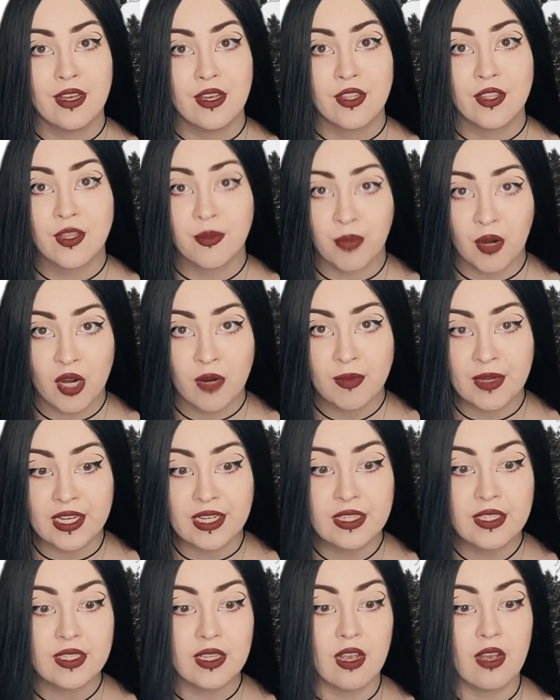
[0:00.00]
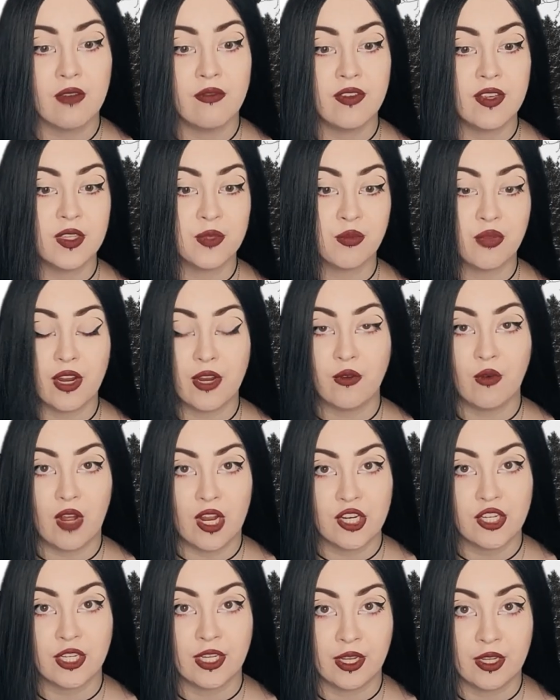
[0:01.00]
The purpose of his
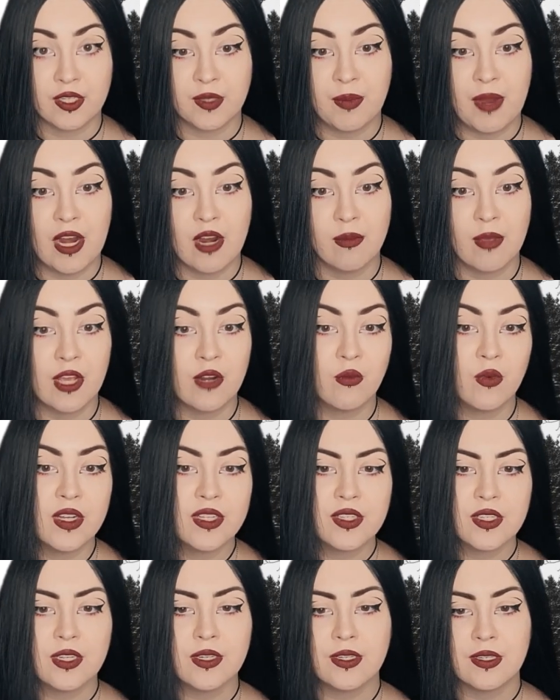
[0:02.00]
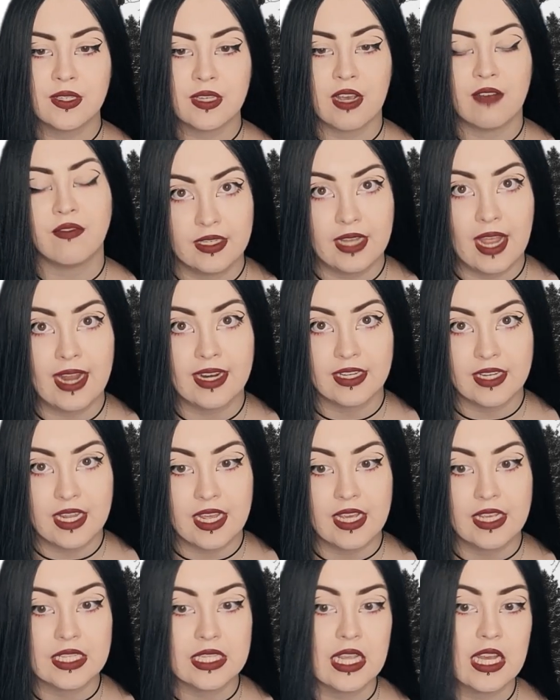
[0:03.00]
brainwashing experiment was to discover
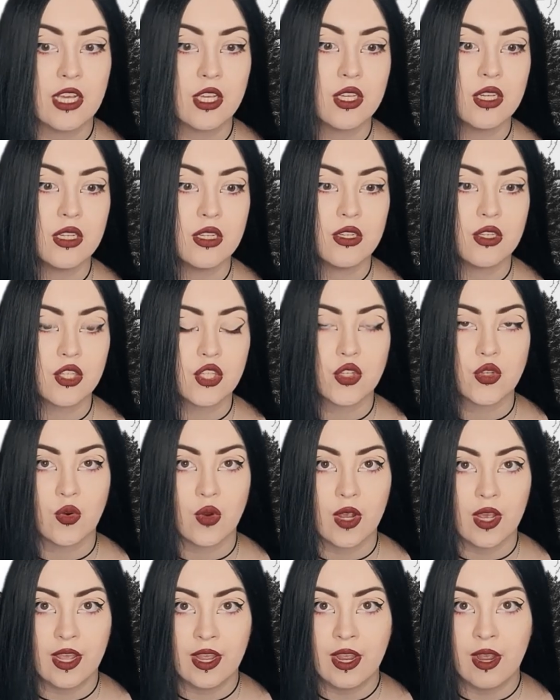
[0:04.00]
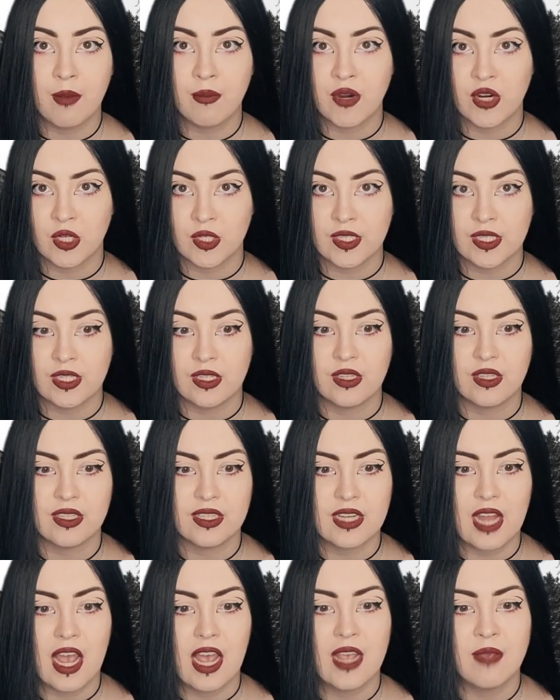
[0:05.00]
techniques that could destroy a person's
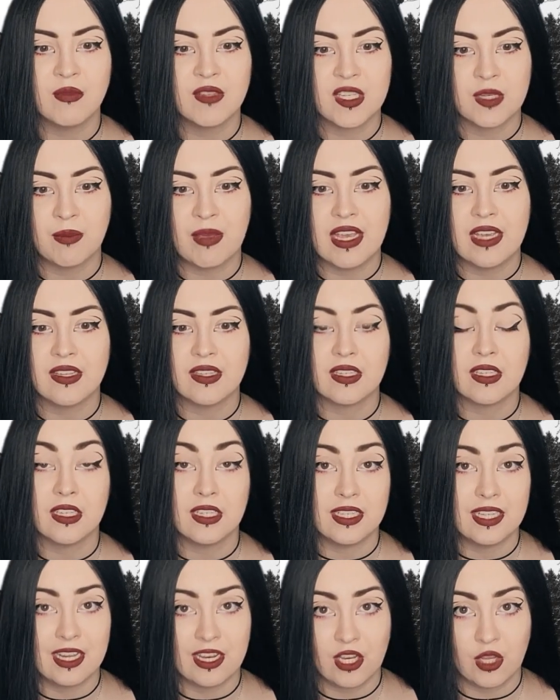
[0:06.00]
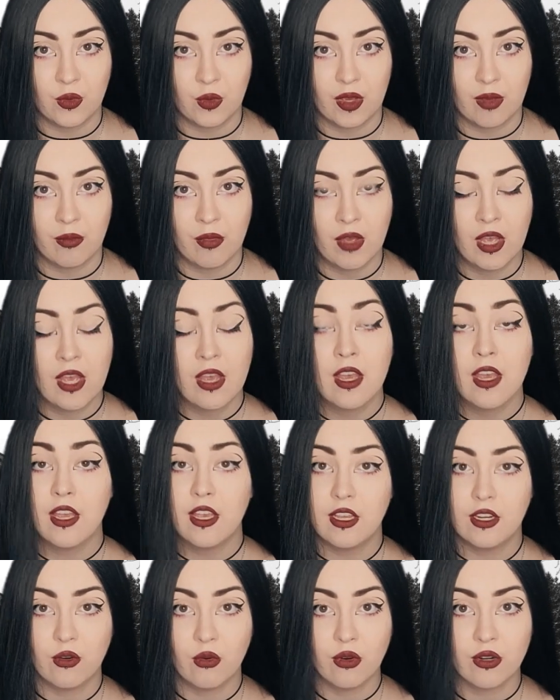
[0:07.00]
time space continuum
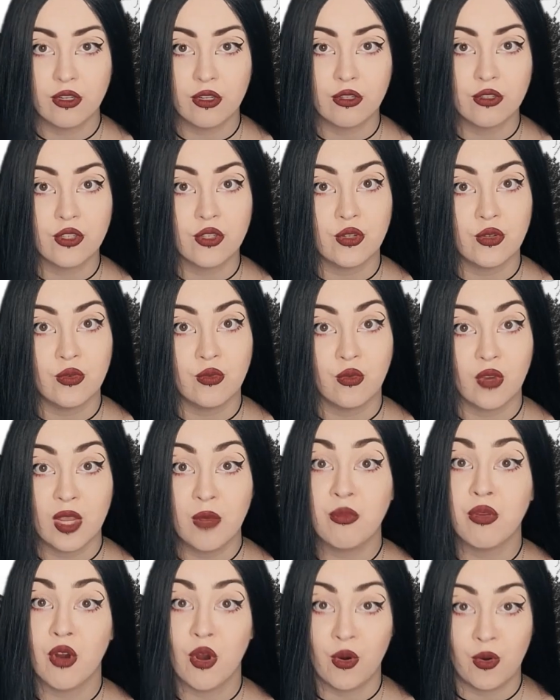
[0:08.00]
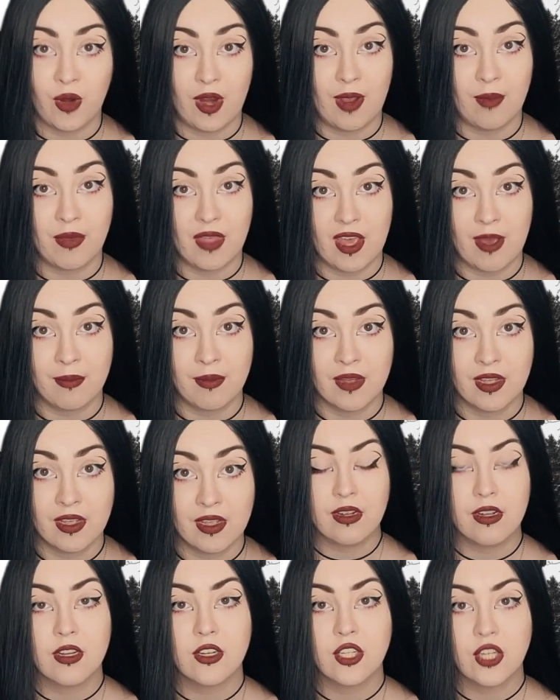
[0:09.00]
in order to reprogram them.
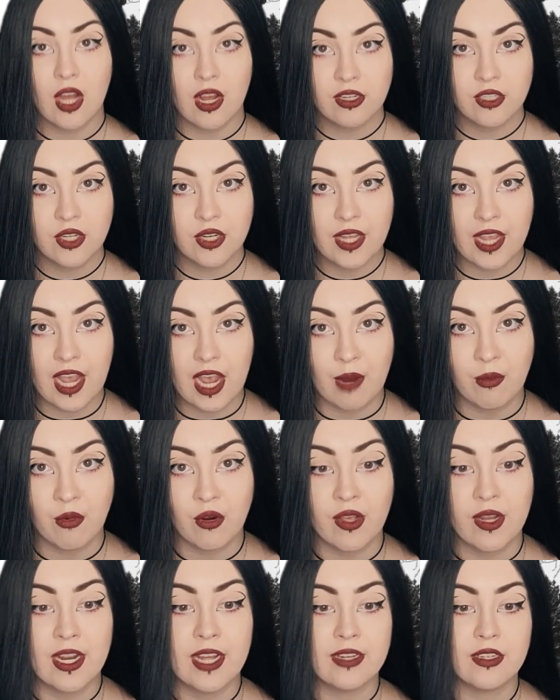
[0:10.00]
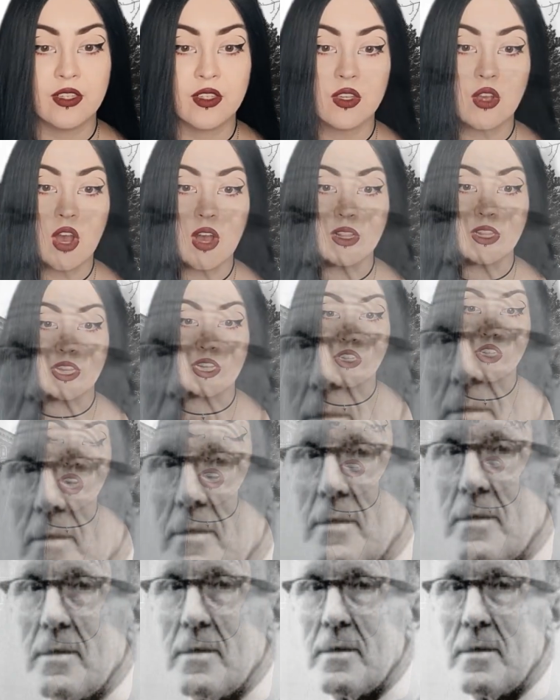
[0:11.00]
Dr. Cameron and his colleague Dr.